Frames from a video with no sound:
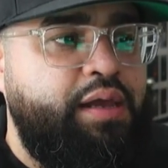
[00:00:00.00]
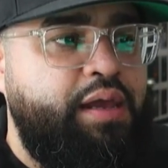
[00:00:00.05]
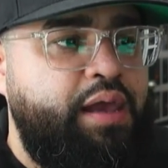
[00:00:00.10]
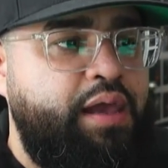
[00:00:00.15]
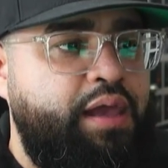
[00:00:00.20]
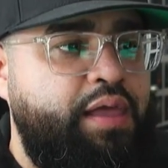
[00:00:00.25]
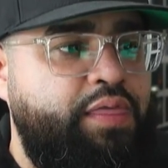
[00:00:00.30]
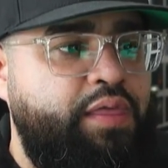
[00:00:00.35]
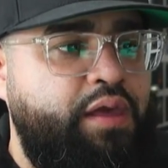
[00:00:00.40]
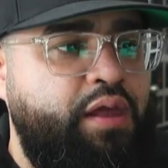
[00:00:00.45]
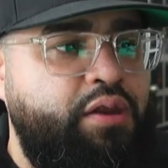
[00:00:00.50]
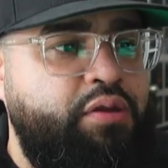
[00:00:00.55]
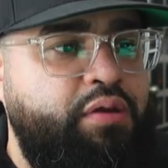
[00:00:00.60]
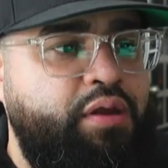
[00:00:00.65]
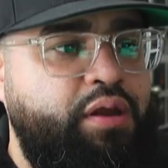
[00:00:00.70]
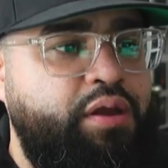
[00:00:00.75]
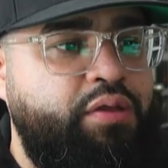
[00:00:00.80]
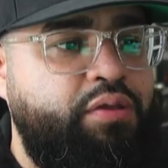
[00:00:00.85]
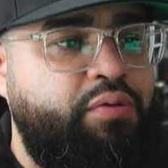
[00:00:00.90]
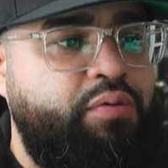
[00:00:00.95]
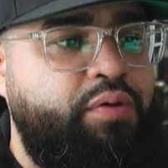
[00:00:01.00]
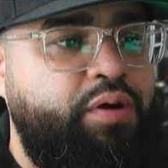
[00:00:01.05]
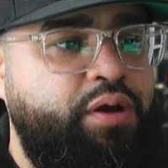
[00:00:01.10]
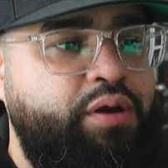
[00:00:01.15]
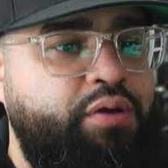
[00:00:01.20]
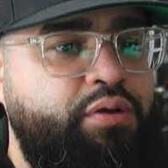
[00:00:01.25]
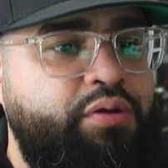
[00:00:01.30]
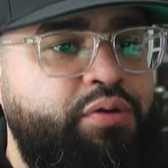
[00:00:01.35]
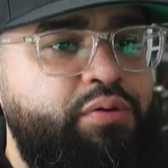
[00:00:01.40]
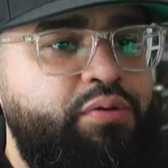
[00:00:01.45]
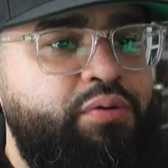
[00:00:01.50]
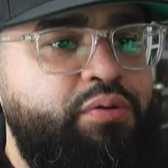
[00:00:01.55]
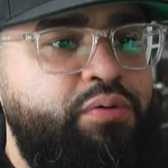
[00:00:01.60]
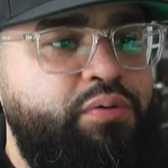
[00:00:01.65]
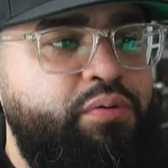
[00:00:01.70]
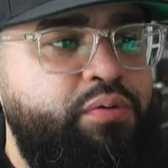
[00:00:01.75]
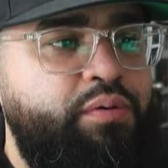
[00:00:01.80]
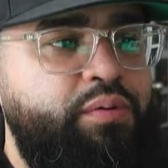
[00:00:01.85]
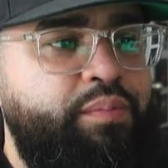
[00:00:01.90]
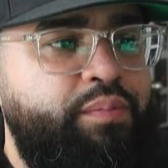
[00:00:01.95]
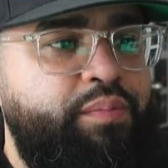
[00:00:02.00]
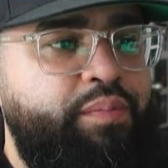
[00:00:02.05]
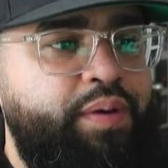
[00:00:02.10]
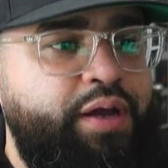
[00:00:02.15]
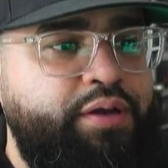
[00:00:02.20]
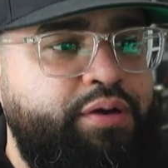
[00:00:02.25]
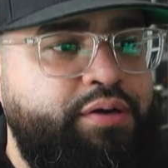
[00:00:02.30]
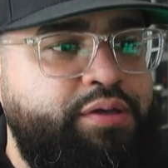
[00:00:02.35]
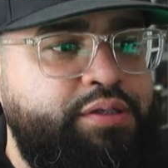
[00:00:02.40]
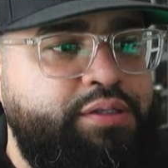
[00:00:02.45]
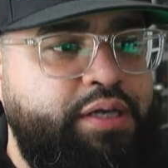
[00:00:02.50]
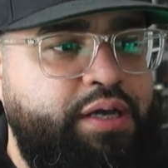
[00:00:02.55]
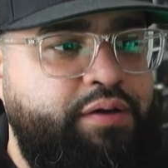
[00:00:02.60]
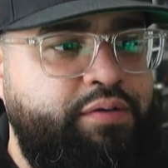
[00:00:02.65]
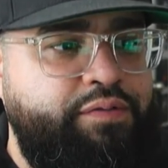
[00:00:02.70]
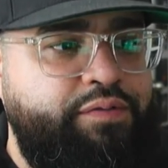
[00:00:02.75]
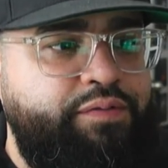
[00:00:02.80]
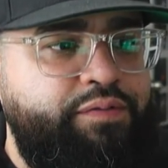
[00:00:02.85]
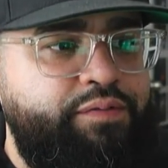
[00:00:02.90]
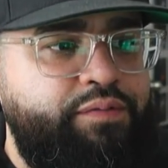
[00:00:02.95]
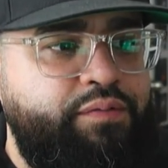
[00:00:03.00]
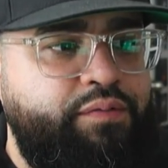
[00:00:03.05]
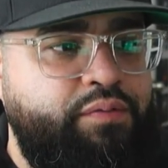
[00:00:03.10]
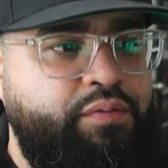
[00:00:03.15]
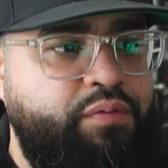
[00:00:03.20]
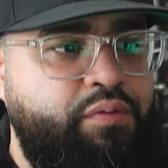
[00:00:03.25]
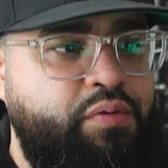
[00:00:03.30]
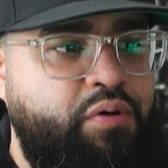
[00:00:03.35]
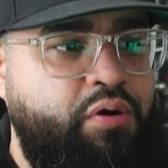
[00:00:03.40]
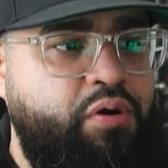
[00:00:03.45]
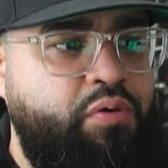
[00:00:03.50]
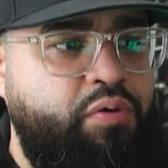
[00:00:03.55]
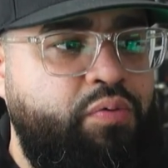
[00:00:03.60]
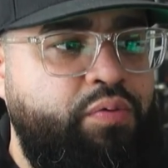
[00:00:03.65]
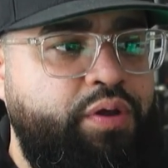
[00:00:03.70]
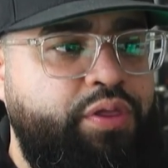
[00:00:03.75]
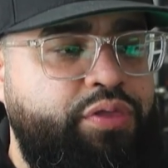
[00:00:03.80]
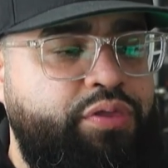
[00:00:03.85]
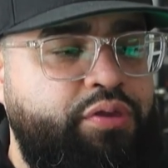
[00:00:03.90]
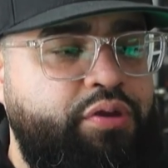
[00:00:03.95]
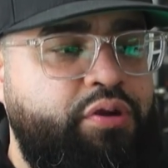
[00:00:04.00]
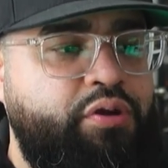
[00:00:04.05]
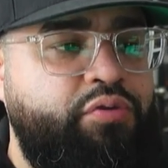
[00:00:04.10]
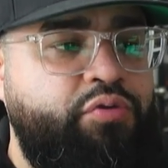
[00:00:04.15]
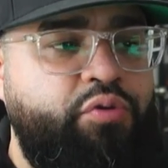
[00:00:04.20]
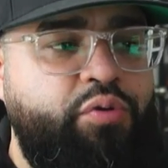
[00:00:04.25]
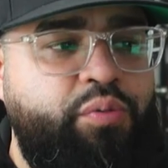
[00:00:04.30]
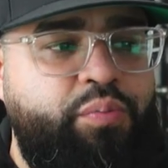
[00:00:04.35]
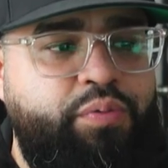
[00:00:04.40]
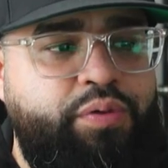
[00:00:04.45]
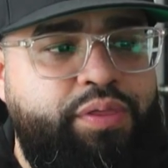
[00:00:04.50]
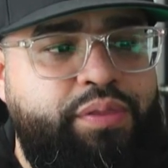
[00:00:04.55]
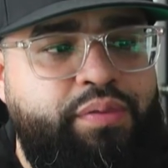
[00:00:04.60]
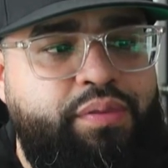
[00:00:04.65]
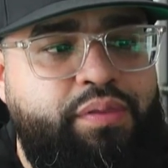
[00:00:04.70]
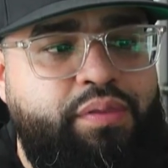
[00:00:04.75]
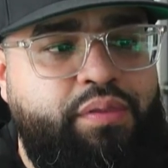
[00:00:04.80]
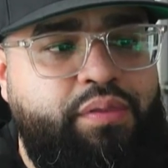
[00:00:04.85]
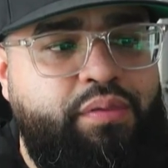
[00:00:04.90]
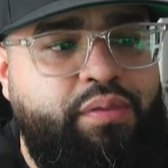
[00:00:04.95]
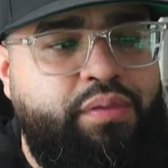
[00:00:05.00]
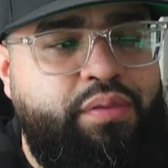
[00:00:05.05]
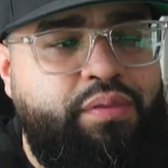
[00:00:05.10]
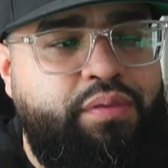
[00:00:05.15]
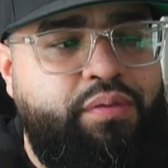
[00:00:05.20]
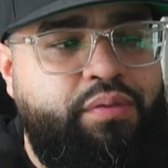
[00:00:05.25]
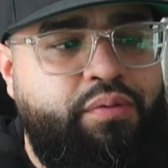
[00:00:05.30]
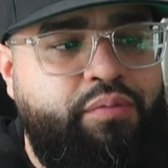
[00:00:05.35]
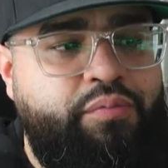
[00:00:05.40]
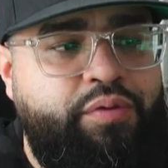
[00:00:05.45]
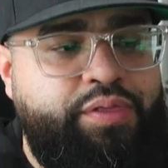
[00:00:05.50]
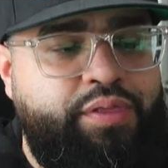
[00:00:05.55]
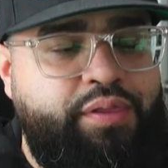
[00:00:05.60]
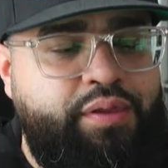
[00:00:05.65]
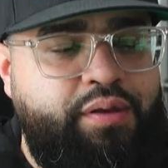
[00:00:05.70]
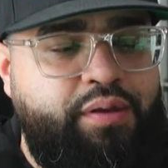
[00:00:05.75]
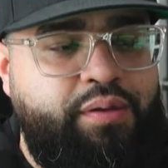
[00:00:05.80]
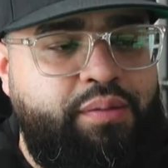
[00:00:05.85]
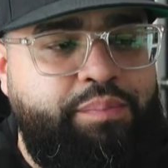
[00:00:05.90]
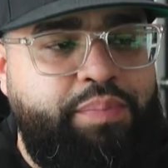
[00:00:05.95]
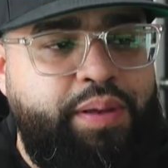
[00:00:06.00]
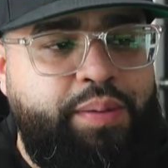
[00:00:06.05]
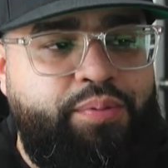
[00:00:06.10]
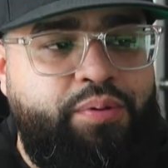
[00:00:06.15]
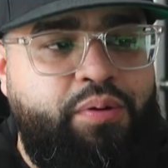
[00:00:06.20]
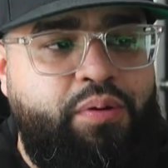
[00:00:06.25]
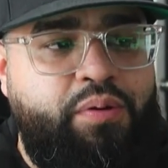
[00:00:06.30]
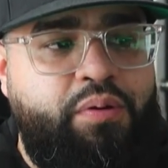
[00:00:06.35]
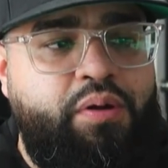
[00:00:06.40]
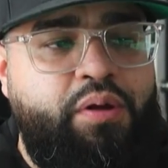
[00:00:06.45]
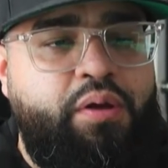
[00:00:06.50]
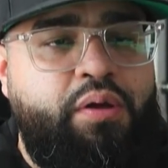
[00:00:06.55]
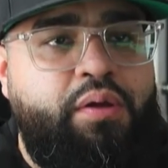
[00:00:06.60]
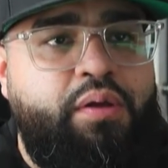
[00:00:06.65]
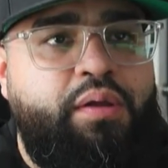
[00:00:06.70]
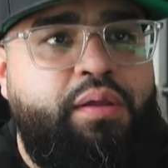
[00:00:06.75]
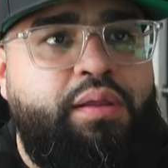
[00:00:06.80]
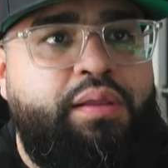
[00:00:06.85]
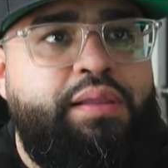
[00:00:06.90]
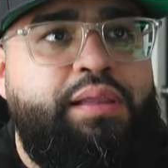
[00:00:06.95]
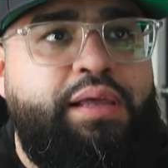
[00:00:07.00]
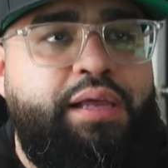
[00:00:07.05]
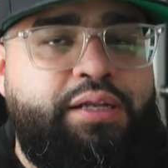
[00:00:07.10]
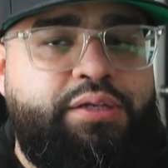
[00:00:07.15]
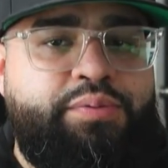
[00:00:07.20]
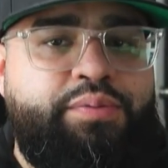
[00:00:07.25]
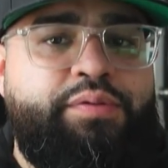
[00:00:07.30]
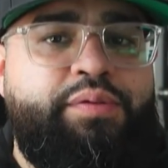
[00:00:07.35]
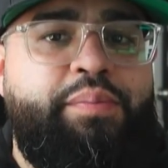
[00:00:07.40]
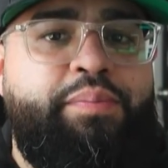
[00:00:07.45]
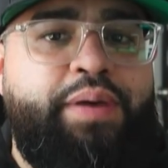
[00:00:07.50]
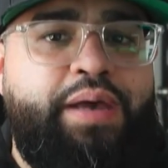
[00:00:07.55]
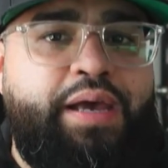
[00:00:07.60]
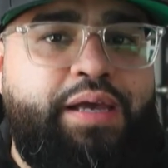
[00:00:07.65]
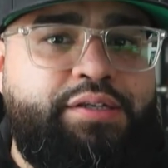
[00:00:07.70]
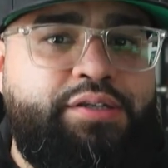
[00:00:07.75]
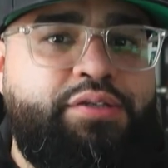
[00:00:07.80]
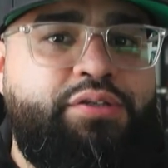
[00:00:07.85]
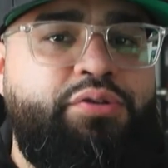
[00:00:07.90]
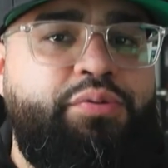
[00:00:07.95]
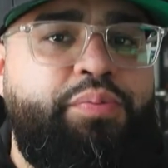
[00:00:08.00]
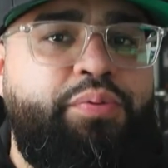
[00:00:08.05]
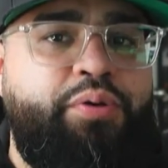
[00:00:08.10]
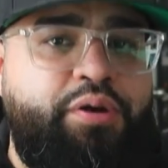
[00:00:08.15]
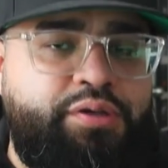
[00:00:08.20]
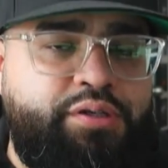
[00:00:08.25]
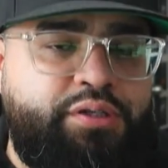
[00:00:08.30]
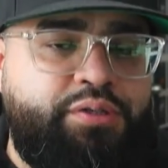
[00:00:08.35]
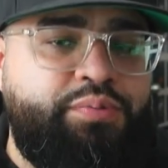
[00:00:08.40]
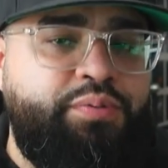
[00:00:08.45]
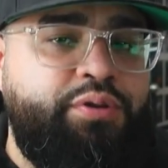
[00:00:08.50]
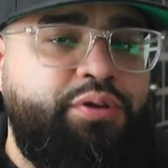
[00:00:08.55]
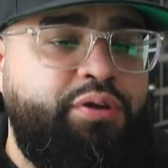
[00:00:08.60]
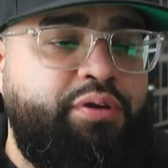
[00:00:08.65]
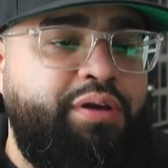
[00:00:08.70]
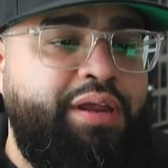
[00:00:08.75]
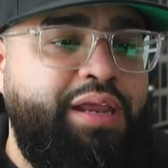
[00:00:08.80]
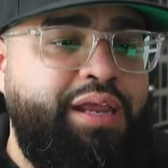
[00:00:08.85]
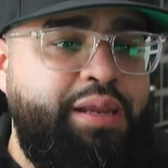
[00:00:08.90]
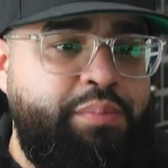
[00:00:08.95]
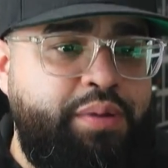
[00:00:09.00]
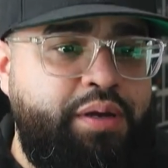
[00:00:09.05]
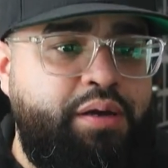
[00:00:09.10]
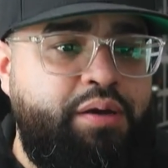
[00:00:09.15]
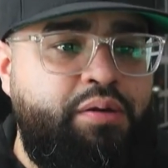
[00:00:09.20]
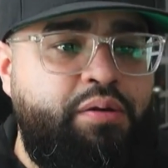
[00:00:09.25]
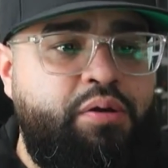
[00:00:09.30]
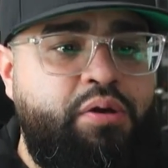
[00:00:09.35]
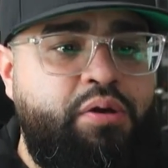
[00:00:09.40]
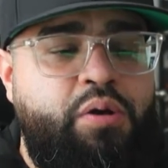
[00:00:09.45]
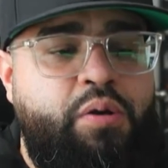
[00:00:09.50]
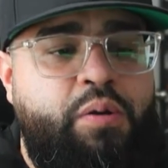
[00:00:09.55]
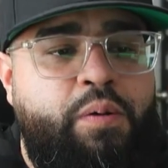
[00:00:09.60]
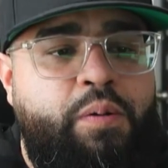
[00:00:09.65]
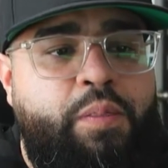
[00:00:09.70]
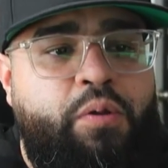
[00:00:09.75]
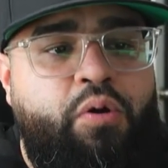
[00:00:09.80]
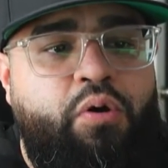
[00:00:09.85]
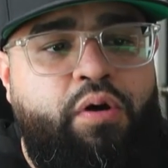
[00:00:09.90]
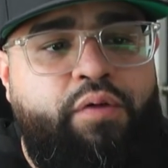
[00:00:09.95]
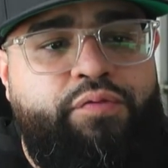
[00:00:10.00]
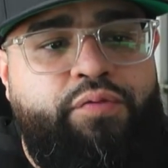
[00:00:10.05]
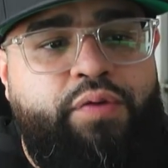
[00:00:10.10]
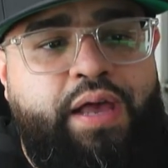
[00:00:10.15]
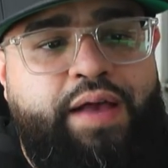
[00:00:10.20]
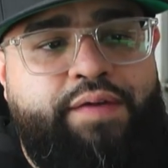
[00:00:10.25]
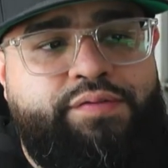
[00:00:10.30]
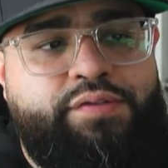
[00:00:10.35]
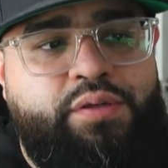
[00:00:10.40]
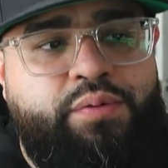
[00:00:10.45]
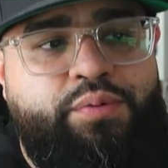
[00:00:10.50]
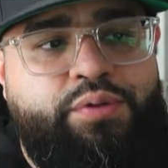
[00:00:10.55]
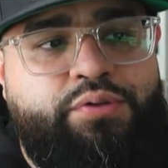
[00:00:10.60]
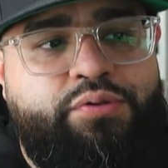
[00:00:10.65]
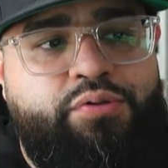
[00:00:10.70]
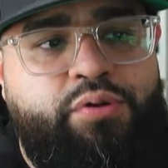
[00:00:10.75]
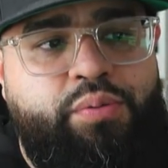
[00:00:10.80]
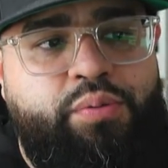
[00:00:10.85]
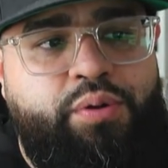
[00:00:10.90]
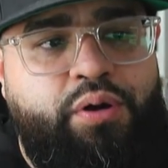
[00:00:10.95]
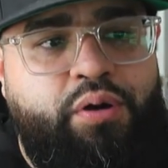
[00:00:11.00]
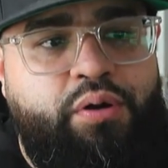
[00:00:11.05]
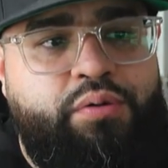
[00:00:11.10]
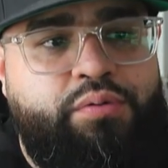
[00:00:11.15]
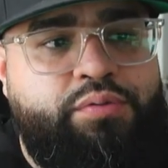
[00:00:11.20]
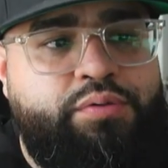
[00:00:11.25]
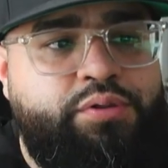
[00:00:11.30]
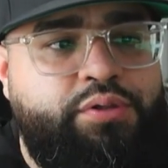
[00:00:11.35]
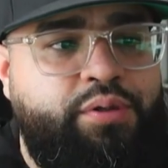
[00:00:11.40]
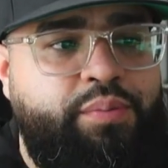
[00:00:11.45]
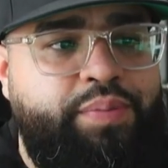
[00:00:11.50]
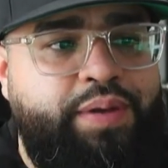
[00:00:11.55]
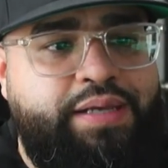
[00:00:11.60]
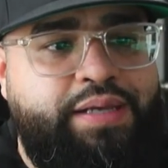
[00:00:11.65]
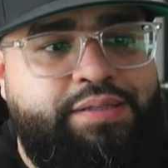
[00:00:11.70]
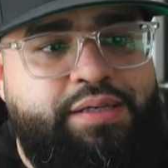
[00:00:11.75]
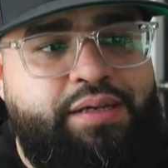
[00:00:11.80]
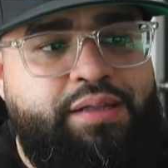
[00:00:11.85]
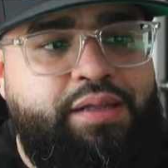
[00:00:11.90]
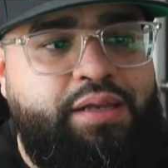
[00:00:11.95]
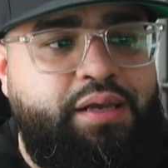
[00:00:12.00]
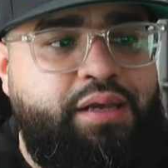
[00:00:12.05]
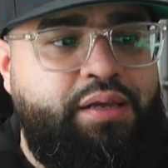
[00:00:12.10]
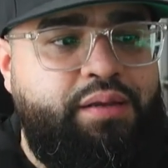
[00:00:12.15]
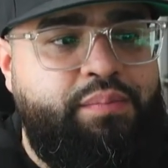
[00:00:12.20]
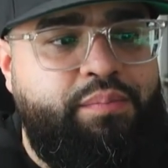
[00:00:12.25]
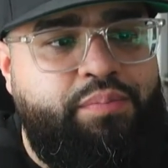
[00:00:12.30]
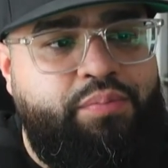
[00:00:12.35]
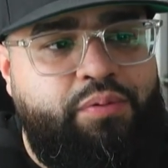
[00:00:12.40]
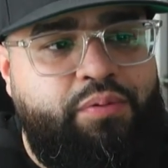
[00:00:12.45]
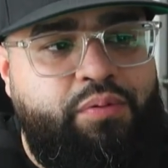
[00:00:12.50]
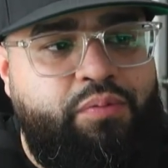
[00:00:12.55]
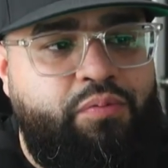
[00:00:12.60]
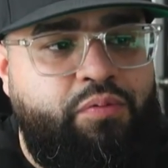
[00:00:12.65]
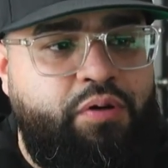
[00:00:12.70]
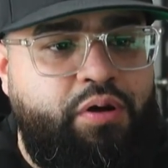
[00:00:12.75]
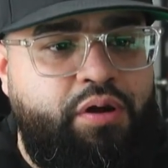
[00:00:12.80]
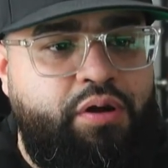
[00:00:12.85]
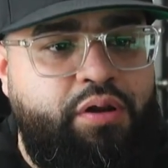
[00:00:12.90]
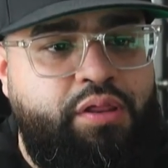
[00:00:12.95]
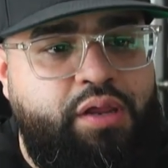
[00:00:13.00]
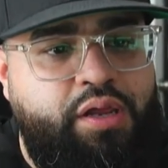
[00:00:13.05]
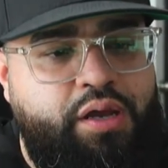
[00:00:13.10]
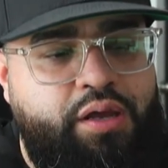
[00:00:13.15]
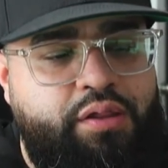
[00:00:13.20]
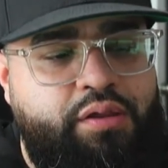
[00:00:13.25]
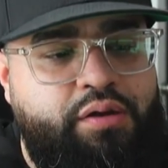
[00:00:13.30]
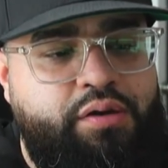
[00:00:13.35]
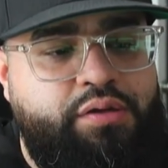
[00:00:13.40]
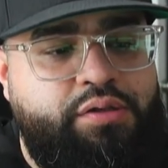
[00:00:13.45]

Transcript: And then you either want to do by yourself or with your group, with the people linked with the badges you purchased with your email, or if you have someone's group code. So basically, one or the other.